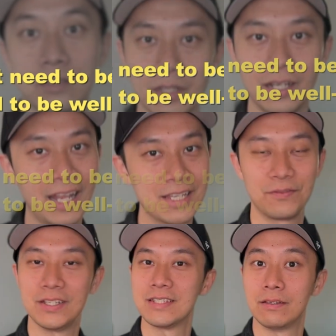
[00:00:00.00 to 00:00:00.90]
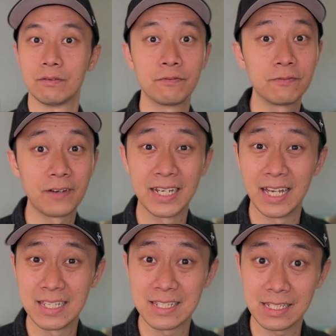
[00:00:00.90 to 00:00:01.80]
Let's face it,
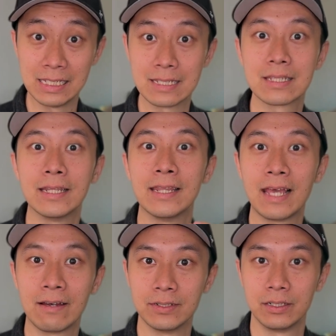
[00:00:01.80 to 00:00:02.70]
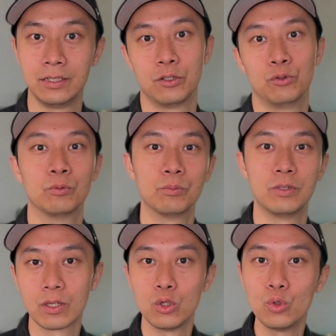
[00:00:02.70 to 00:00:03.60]
finance is the devil in the room.
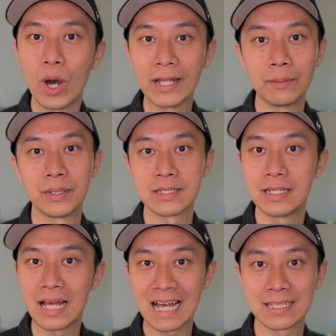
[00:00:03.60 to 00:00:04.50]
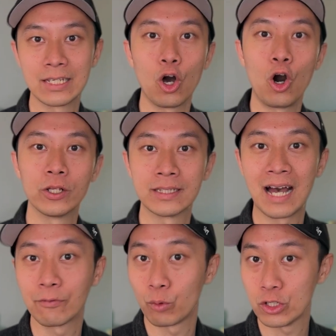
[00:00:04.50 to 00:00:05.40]
You are the person asking all the
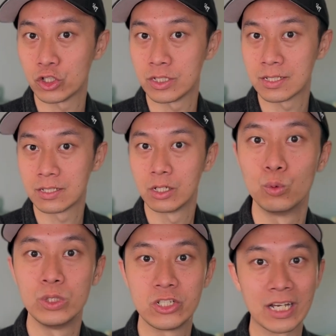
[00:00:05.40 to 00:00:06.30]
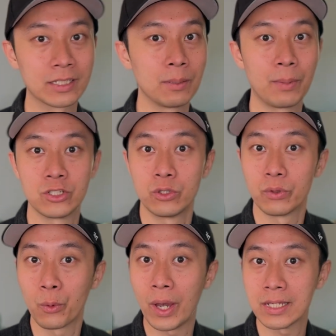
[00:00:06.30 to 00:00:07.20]
tough questions, rejecting budget
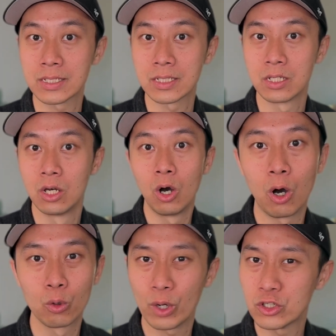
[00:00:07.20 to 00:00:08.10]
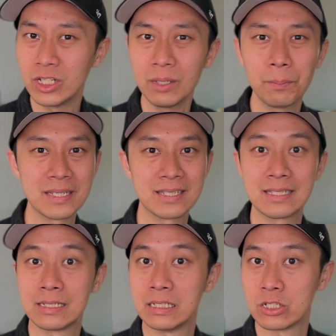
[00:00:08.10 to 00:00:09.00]
requests, or questioning business
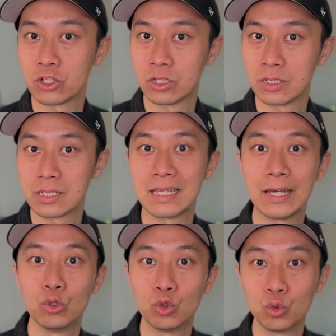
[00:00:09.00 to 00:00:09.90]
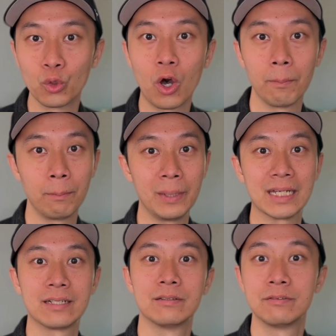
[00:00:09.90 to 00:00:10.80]
decisions that do not
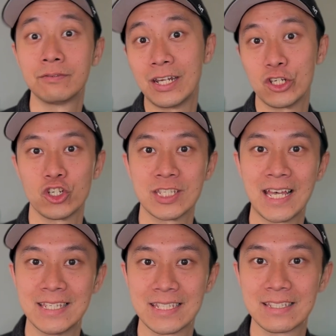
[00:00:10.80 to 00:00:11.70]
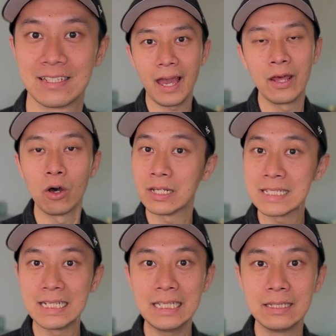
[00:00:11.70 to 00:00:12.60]
make financial sense. And
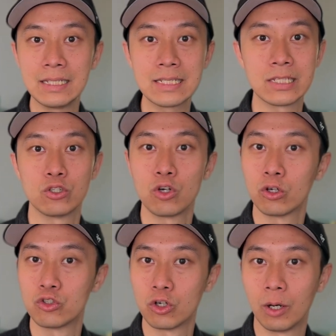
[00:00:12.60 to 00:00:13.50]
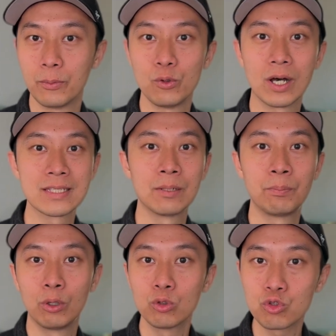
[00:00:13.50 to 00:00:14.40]
honestly, this is your job. You are
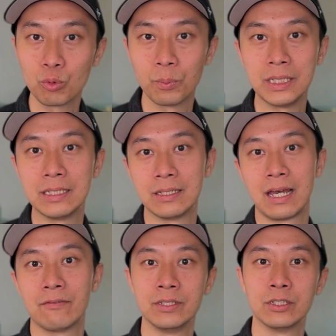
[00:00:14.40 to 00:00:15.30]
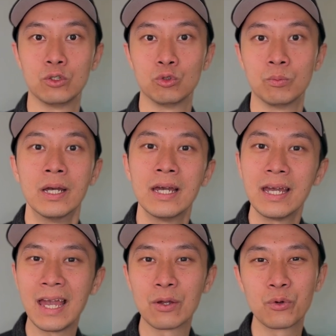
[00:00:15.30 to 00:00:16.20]
supposed to be the devil in the room
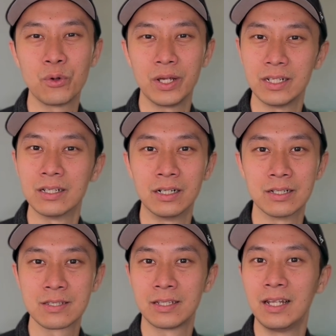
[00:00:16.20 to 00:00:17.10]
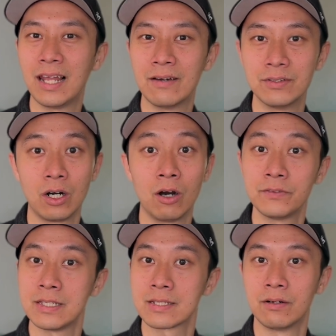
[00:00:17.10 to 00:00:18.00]
and create a certain level of
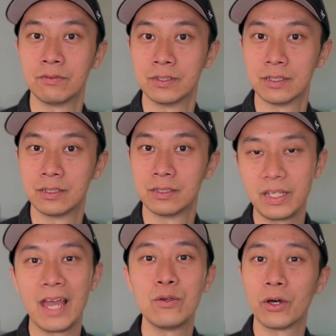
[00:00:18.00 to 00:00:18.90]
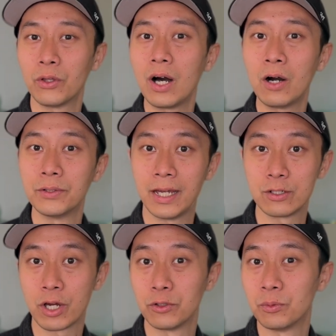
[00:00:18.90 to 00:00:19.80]
discomfort. And you are not out there
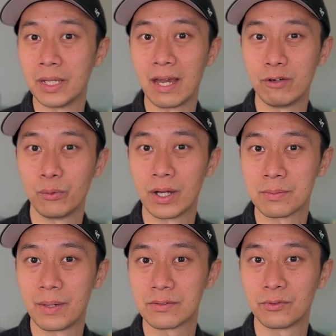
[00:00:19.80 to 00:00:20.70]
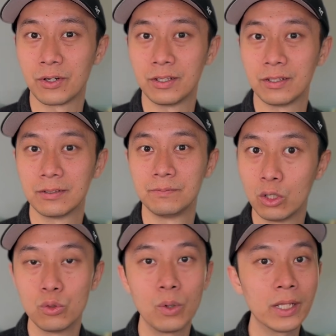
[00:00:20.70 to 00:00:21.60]
trying to be everyone's best friend.
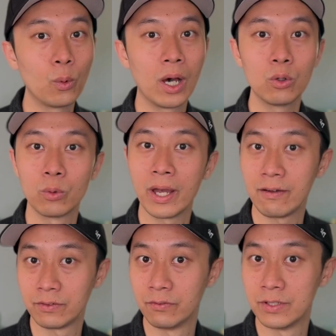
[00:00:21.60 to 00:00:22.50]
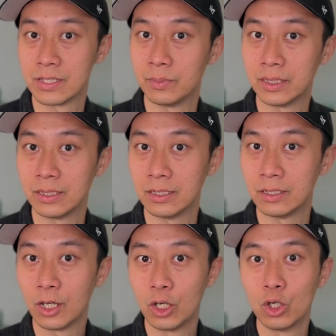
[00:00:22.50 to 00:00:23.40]
You are the one who have the visibility
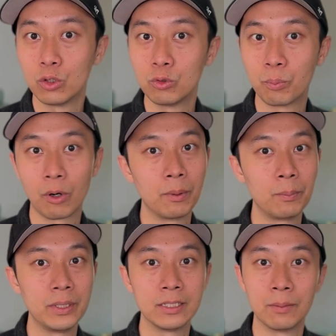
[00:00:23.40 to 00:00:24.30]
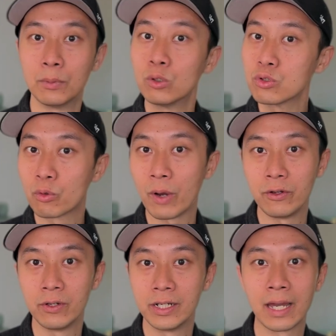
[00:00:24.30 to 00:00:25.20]
to probably the most
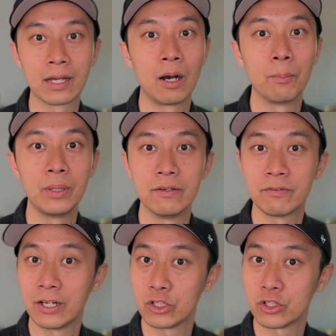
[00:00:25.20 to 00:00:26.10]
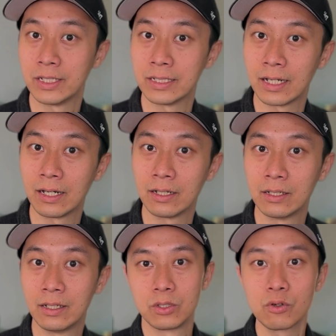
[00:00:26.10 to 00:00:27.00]
granular and complete financial data.
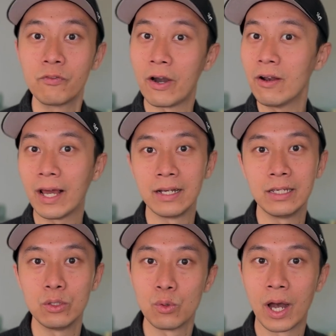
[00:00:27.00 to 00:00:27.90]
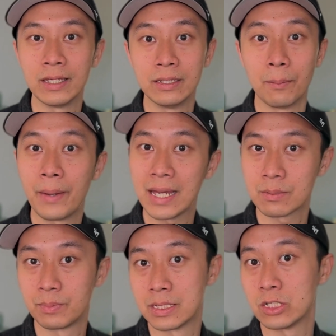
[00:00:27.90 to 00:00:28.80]
So very likely you are in the best
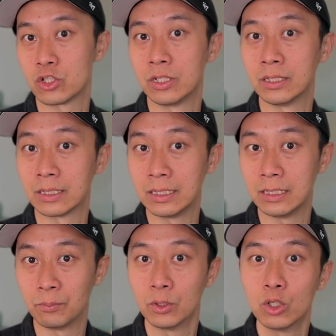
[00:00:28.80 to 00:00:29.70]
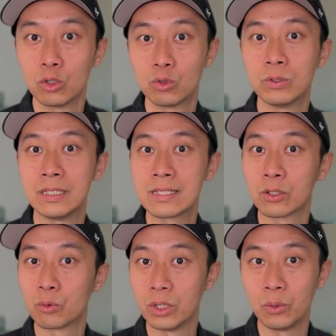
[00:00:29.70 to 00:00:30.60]
position in the team to
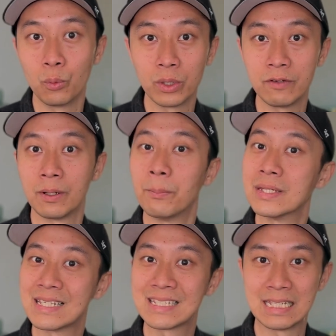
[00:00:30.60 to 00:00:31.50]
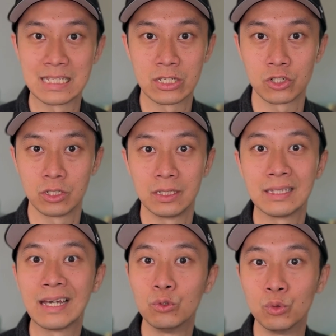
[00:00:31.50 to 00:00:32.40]
disagree with a business decision
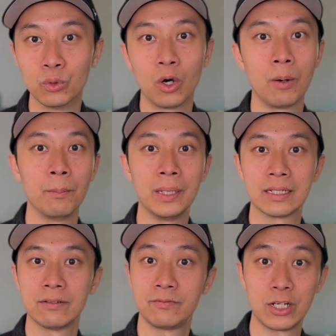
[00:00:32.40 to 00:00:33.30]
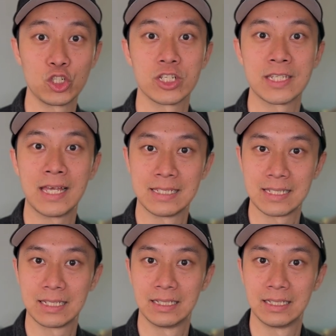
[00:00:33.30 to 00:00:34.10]
that do not make financial sense.